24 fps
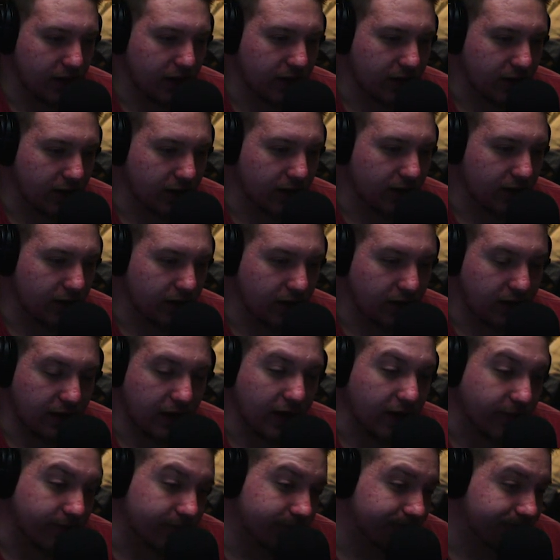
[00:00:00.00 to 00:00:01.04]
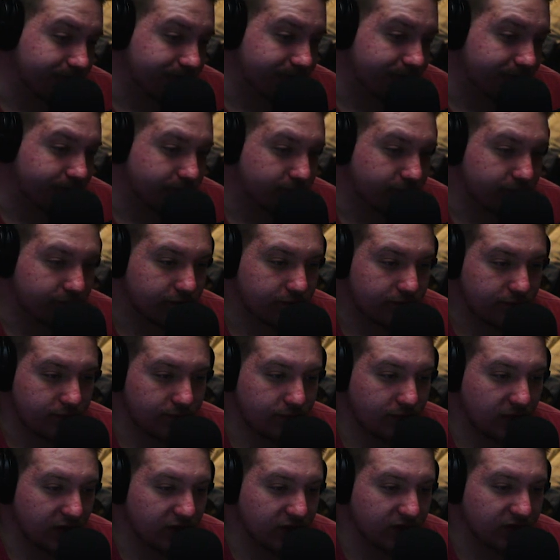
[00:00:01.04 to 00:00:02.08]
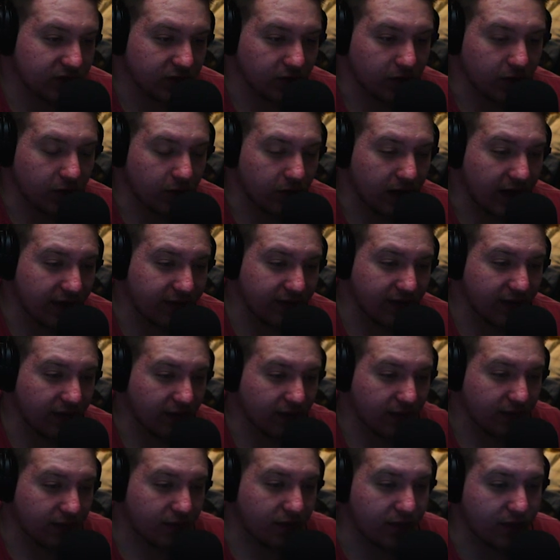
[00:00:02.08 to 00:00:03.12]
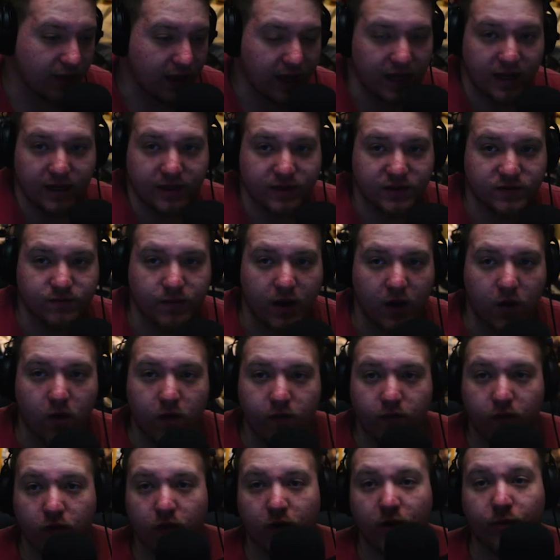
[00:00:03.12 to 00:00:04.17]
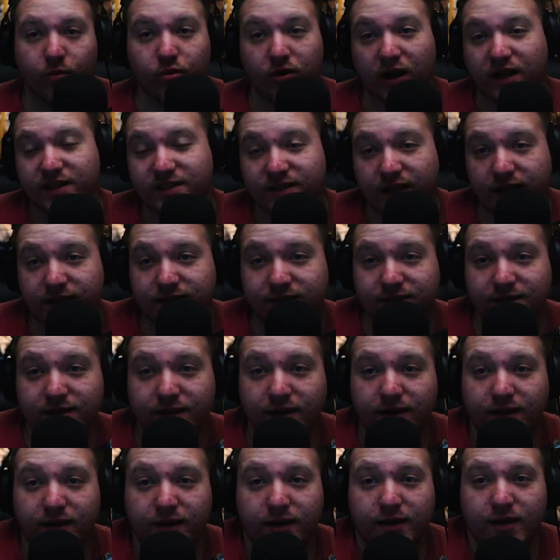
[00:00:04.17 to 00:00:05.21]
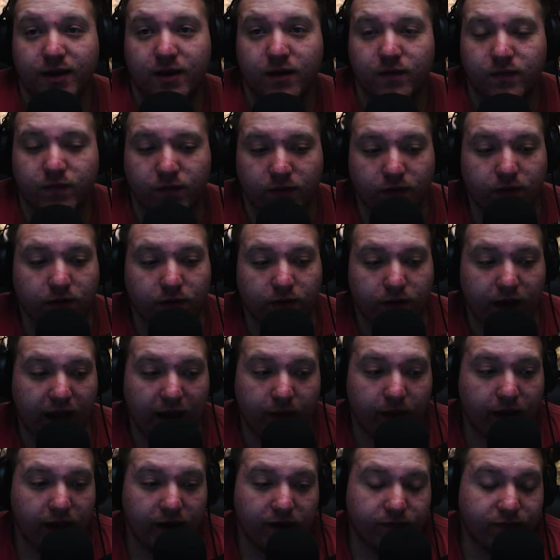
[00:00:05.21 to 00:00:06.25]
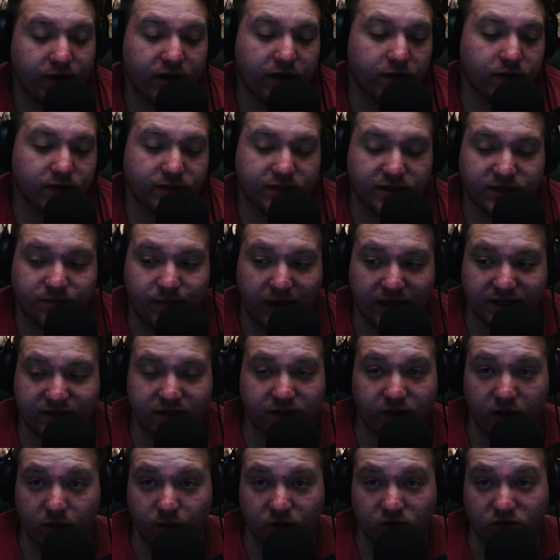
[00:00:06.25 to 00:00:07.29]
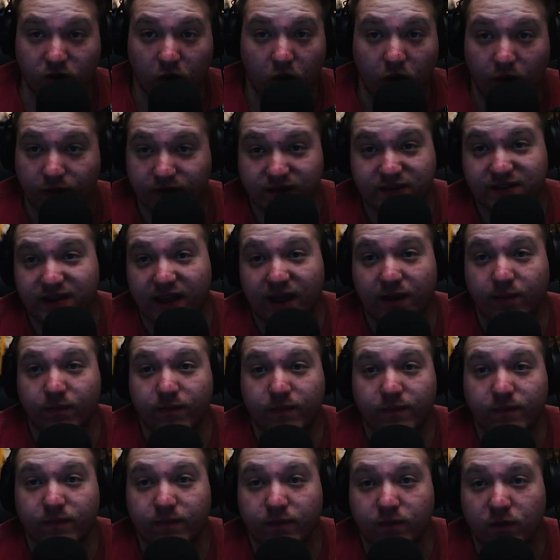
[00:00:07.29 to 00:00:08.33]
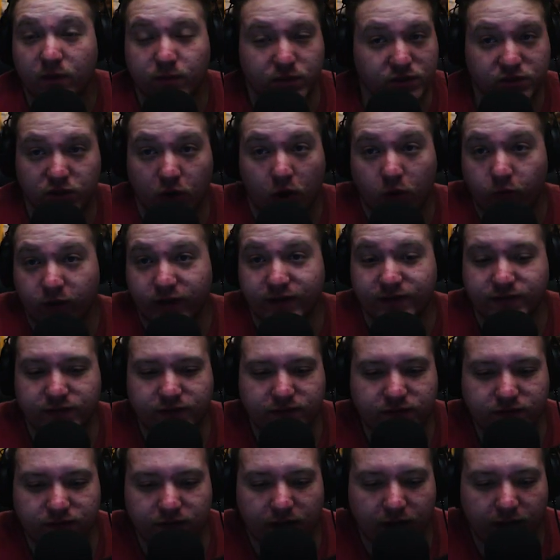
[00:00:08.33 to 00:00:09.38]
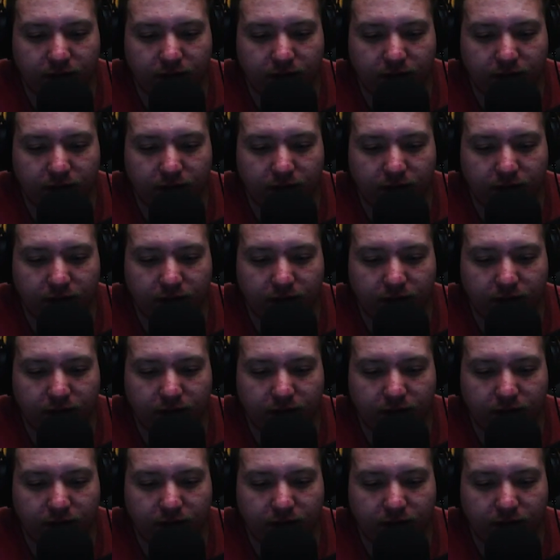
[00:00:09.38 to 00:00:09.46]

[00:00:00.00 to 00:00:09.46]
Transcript: And yeah. So I think that is my overall process for how I edit videos. It's basically almost all the same, almost always.